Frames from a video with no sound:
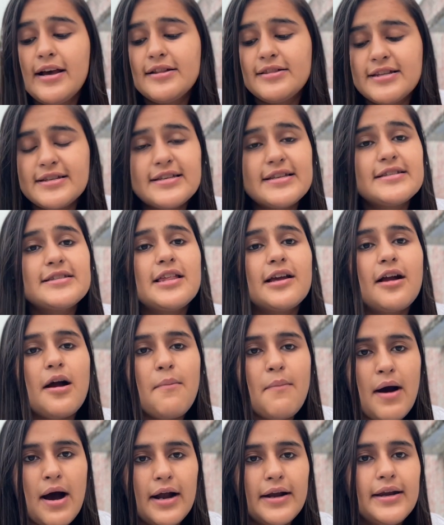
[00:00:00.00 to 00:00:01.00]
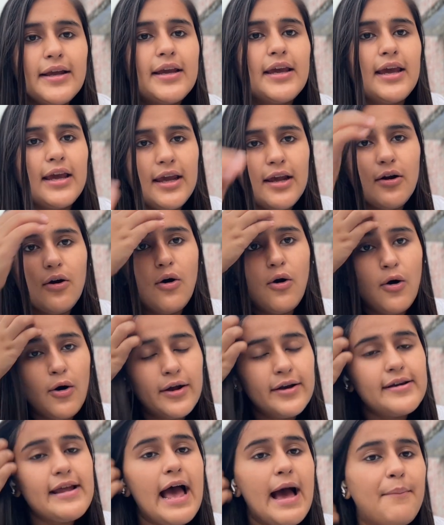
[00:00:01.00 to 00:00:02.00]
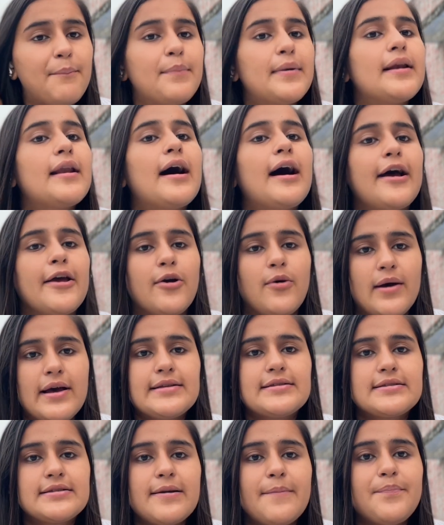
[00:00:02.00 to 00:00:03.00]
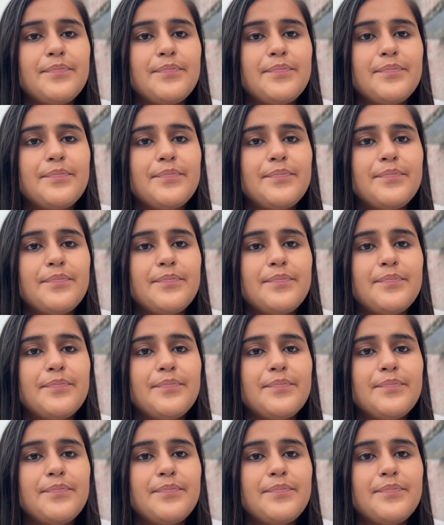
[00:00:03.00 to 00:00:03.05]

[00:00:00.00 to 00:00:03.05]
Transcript: This is the command key on Apple iOS.